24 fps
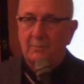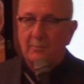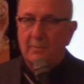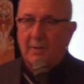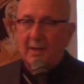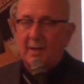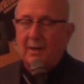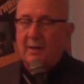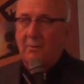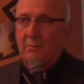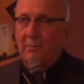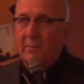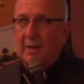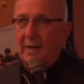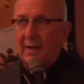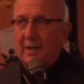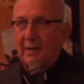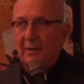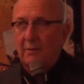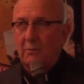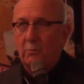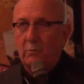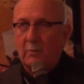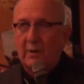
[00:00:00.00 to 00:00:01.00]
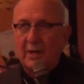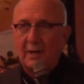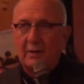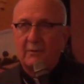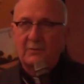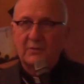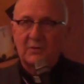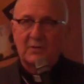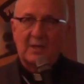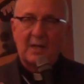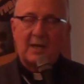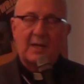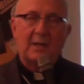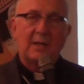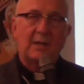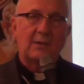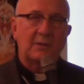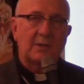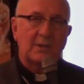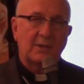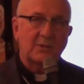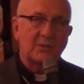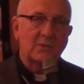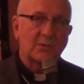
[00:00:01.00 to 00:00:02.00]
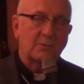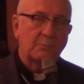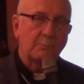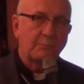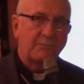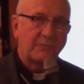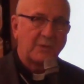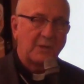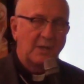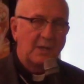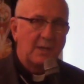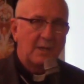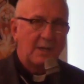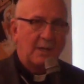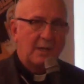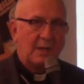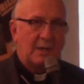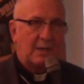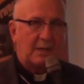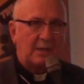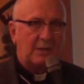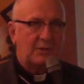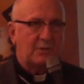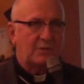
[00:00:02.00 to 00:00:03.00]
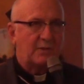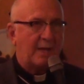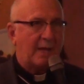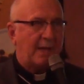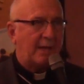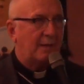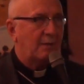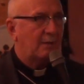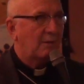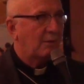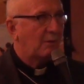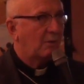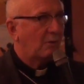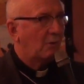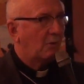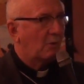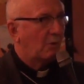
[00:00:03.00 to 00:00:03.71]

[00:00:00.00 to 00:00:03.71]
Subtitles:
My way of stating this is that